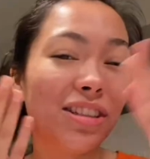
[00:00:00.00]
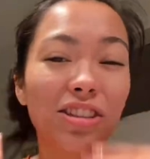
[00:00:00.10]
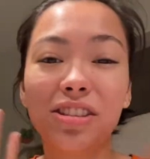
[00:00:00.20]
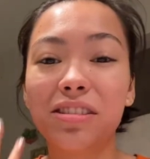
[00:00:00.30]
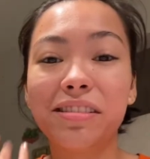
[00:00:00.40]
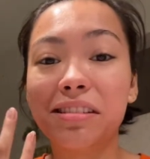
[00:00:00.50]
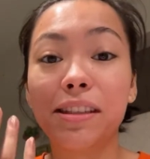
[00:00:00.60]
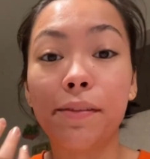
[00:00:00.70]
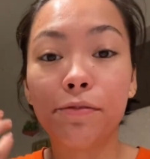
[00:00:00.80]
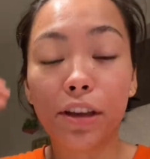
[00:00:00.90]
just the
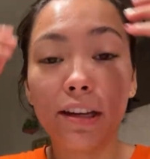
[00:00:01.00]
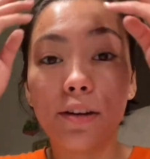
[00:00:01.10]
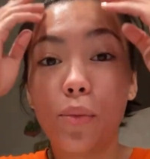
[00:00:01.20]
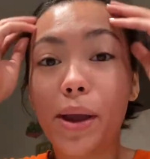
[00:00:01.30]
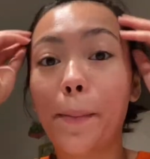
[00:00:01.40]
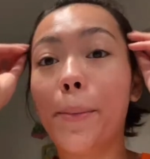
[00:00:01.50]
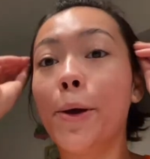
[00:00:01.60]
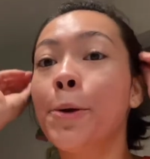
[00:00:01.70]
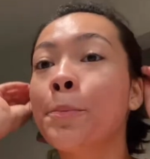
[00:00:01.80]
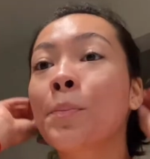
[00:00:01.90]
scent faded away,
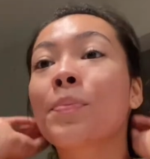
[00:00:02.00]
but